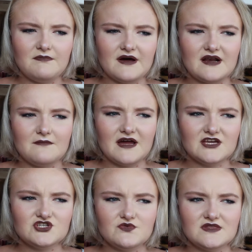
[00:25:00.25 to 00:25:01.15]
but my
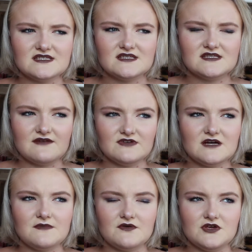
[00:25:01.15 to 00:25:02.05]
issue with this is every
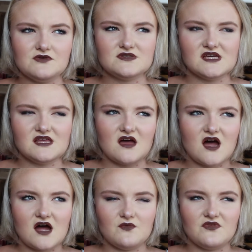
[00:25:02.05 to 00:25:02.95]
time I would use it,
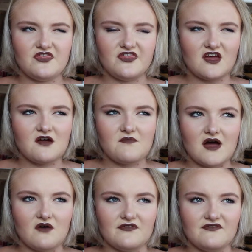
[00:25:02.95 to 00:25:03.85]
I would think
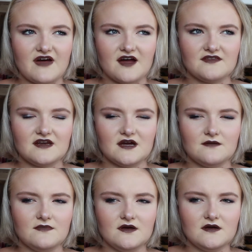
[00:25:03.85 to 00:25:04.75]
about the fact that
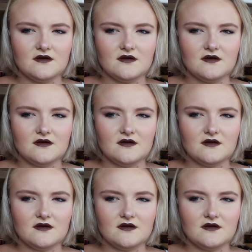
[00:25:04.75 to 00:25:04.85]
I'm